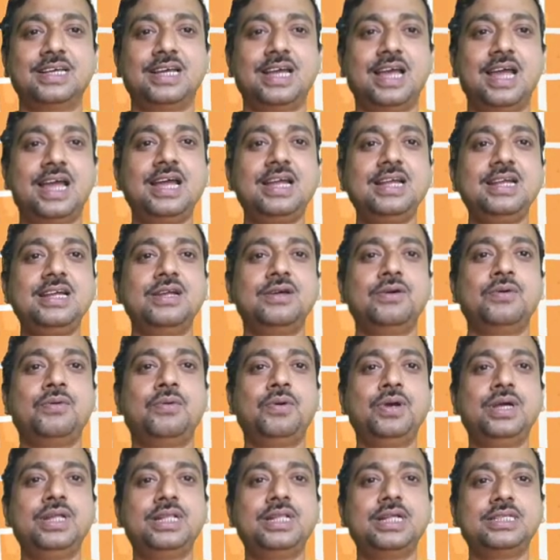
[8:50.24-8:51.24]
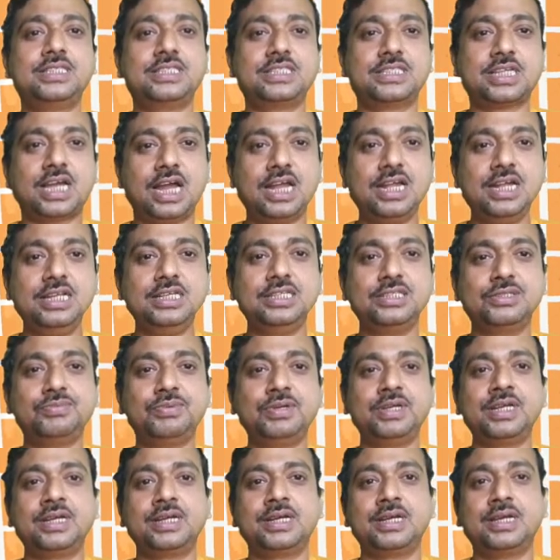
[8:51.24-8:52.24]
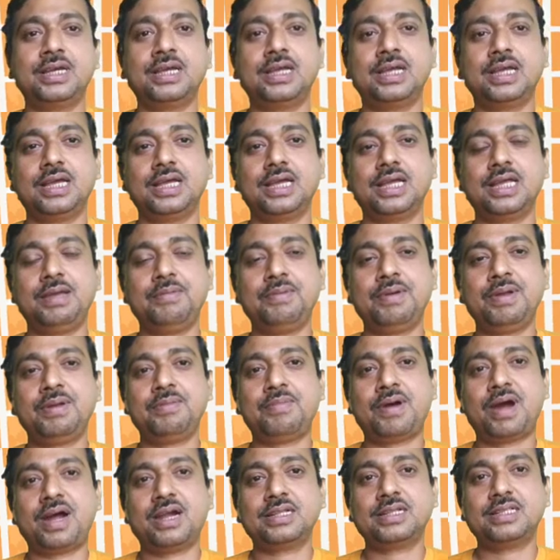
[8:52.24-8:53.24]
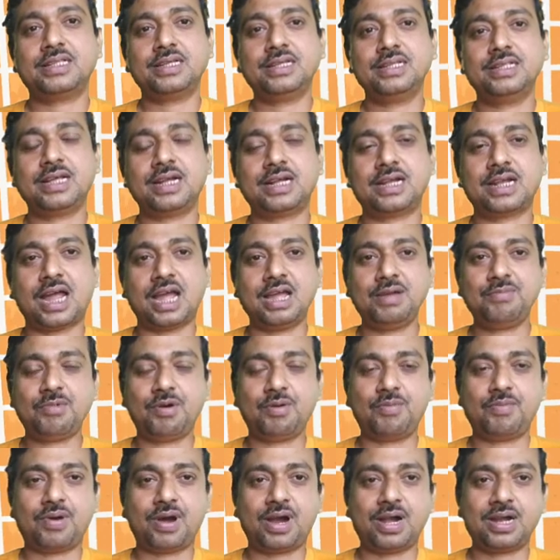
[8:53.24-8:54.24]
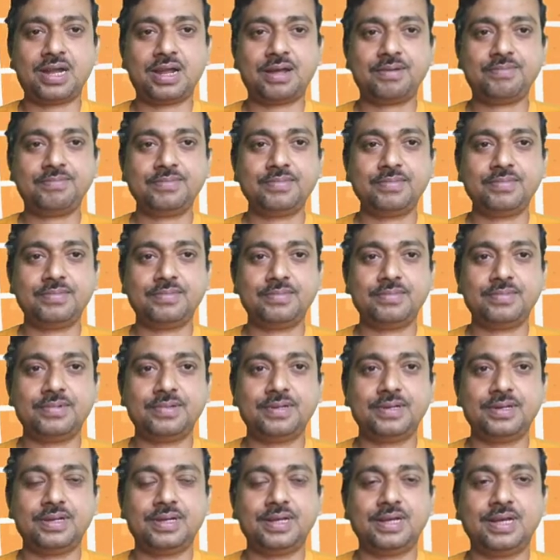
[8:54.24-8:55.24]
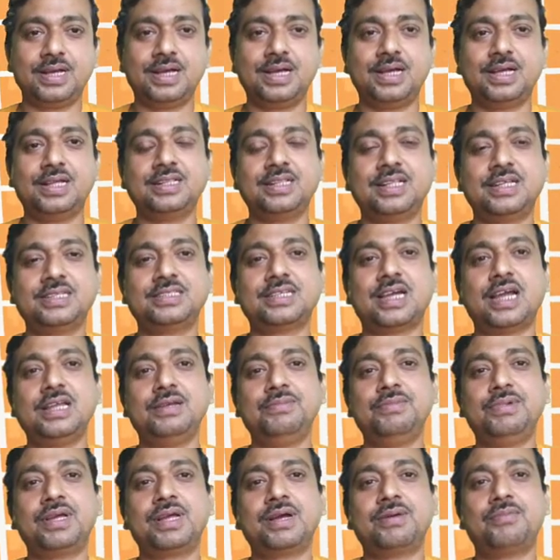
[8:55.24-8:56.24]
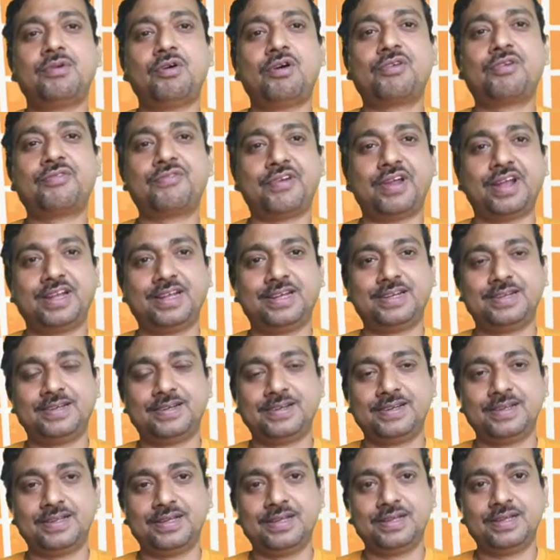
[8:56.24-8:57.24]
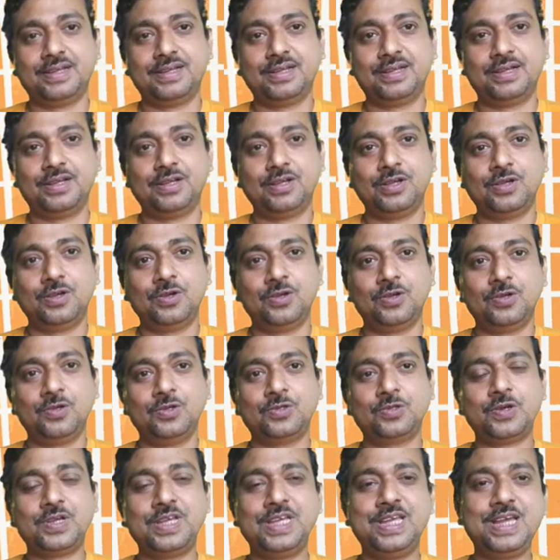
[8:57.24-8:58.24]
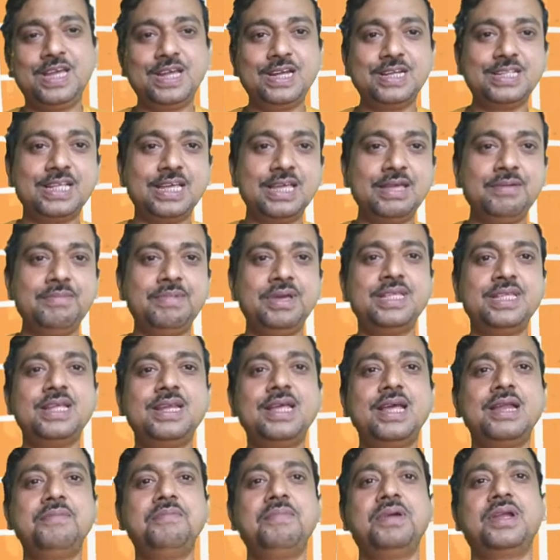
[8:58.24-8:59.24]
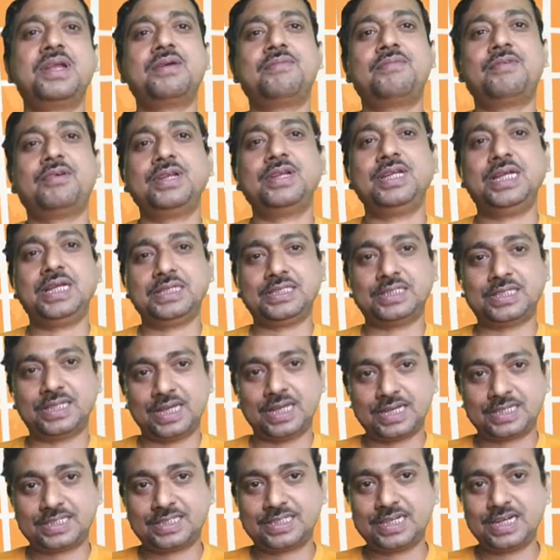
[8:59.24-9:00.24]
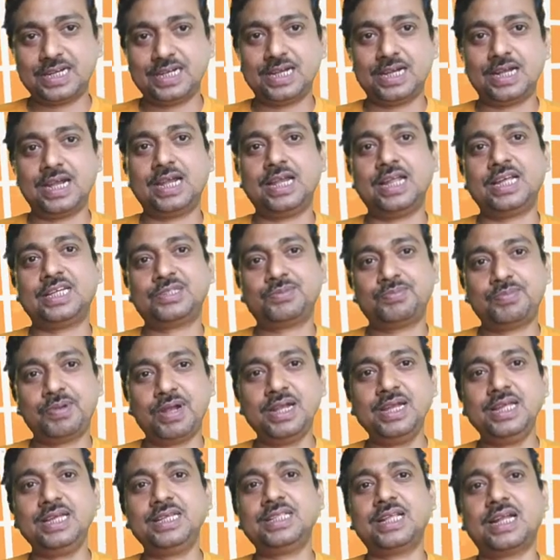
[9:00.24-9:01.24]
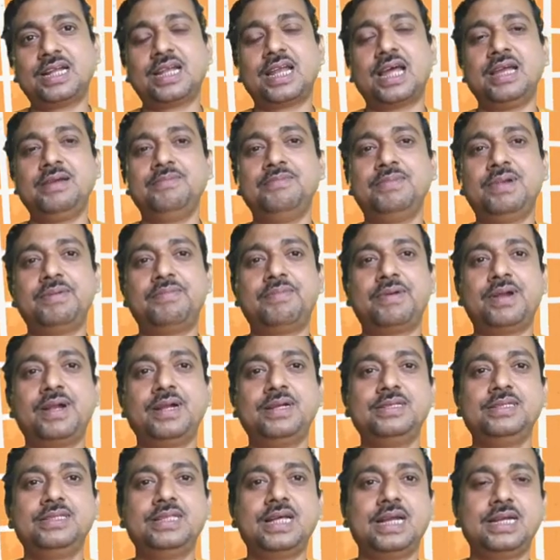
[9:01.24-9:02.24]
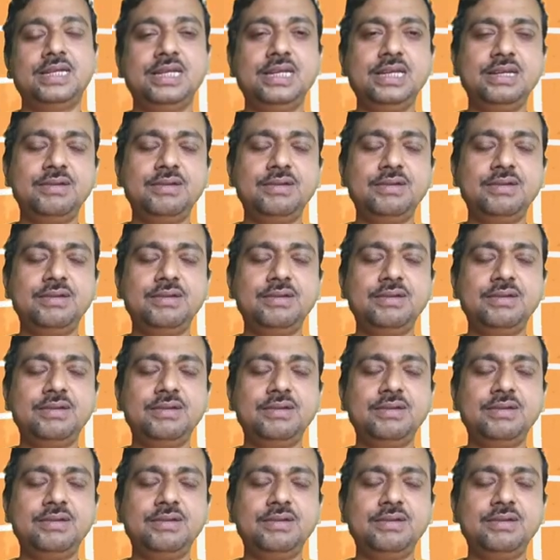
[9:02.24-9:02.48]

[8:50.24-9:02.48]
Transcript: and when the child is being given birth in the time of autumn, the child become orphan. So here the imagery and metaphor is extended and explaining the time difference that it